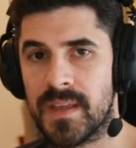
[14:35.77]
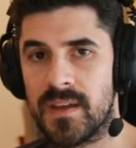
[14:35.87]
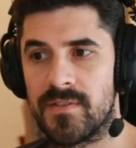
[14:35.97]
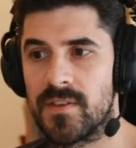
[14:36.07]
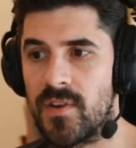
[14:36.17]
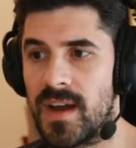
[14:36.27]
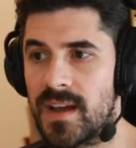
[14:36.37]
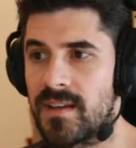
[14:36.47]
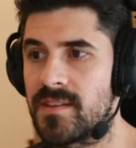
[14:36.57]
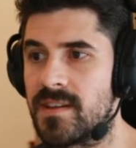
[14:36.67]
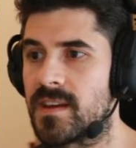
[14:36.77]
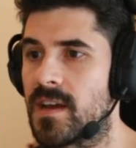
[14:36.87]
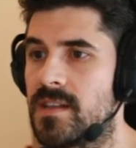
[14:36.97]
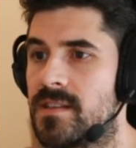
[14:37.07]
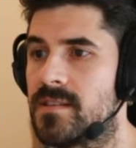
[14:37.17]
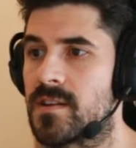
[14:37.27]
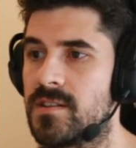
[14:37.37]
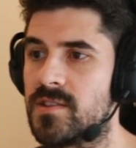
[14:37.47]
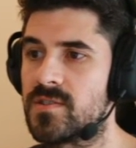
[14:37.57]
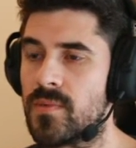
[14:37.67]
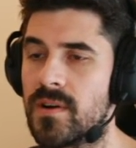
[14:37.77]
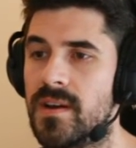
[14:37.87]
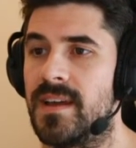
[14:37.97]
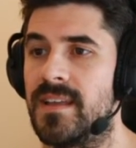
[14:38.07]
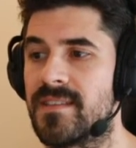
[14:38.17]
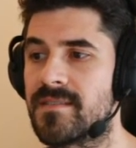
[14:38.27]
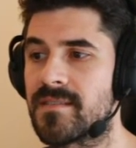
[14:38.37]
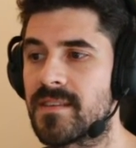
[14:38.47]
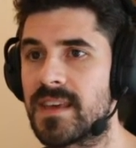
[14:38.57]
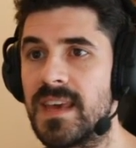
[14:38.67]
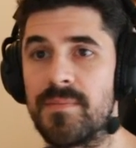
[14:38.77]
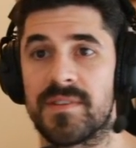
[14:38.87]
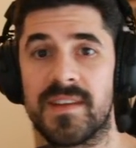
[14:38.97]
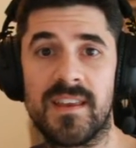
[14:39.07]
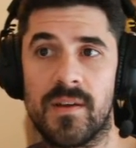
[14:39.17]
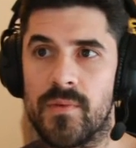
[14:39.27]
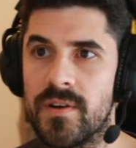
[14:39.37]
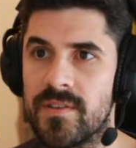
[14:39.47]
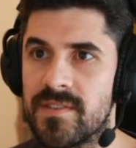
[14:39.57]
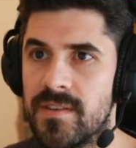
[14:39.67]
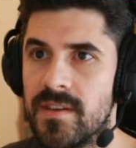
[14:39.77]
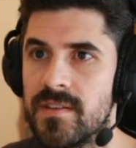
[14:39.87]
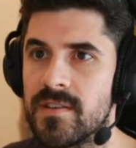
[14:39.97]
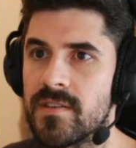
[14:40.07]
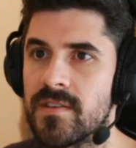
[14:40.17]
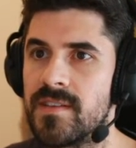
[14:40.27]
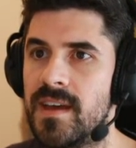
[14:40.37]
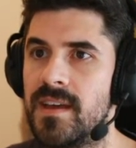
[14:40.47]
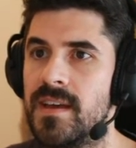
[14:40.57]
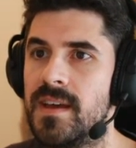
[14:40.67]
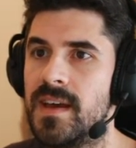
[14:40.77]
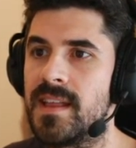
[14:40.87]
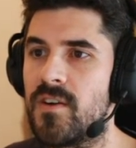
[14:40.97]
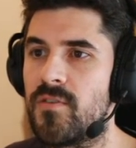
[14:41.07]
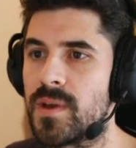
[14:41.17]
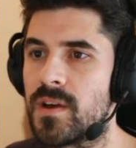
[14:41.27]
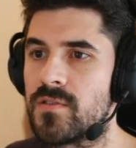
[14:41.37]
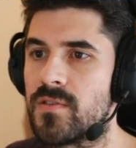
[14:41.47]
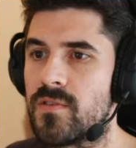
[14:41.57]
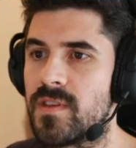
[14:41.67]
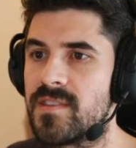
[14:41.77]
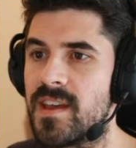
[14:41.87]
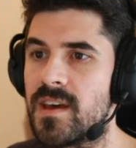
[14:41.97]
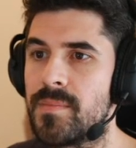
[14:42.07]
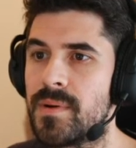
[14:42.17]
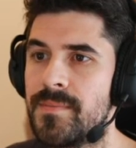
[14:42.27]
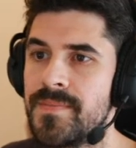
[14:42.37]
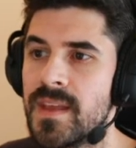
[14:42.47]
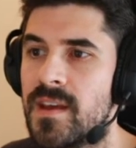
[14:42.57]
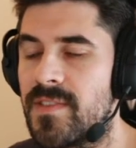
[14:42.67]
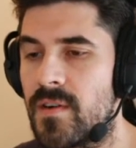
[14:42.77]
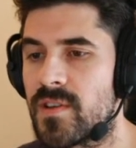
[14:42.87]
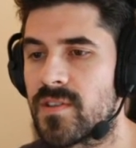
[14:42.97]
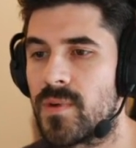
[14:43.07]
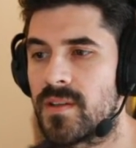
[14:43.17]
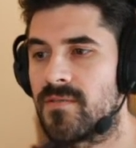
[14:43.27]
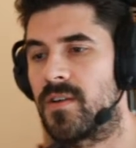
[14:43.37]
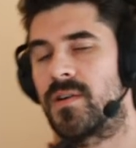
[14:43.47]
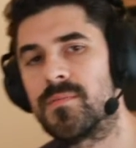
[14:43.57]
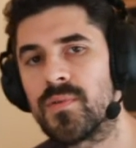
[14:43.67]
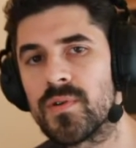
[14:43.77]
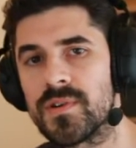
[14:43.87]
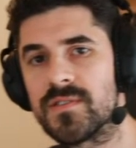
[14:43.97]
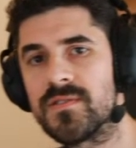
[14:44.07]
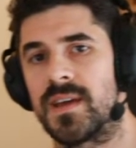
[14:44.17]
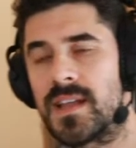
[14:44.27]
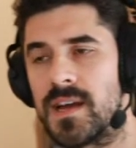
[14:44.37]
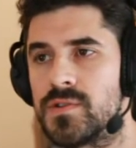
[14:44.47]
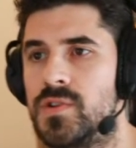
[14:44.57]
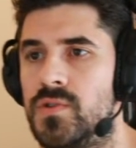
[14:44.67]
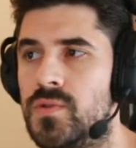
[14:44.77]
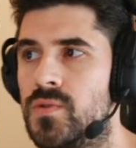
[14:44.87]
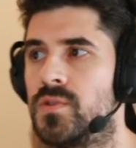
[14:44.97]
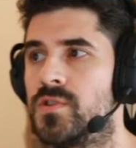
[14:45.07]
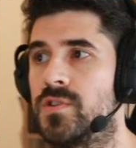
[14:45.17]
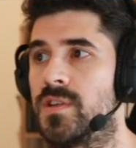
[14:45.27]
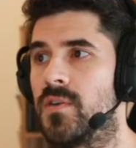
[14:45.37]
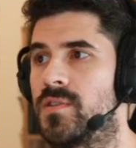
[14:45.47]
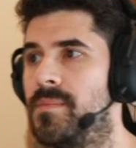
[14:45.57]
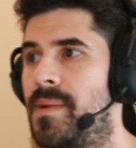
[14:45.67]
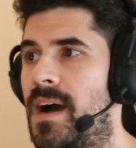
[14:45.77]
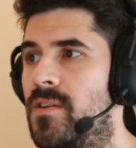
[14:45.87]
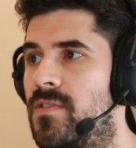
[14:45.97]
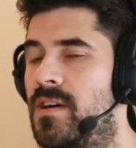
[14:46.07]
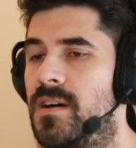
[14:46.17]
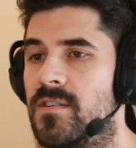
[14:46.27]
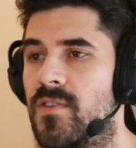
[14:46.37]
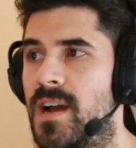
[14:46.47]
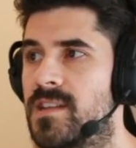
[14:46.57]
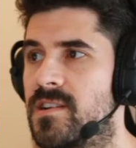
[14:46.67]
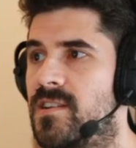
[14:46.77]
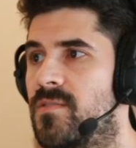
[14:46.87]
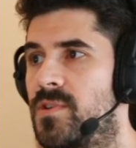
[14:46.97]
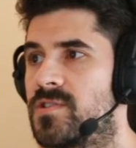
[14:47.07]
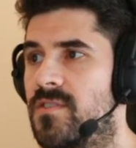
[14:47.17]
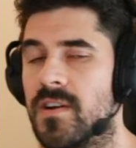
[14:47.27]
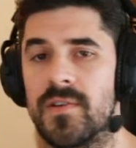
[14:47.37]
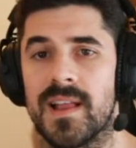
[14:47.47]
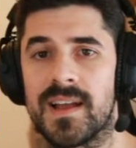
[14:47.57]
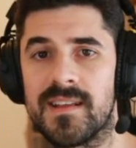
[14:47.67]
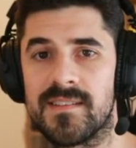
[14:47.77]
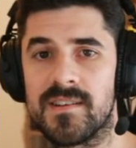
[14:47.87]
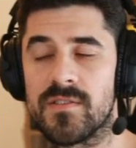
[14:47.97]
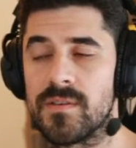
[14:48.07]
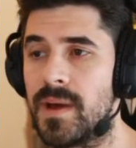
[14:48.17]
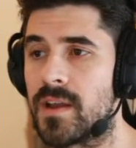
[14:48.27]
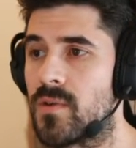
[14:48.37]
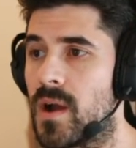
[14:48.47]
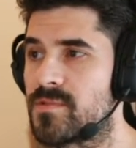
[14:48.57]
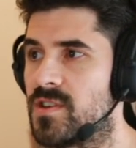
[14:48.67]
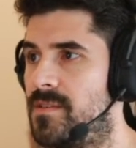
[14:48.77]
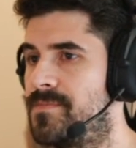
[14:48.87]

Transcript: the track is in a condition where it keeps getting worse, so to say. And now if we go to the setup, there is one very important thing now to note about the dry tires, which are very likely still the better option.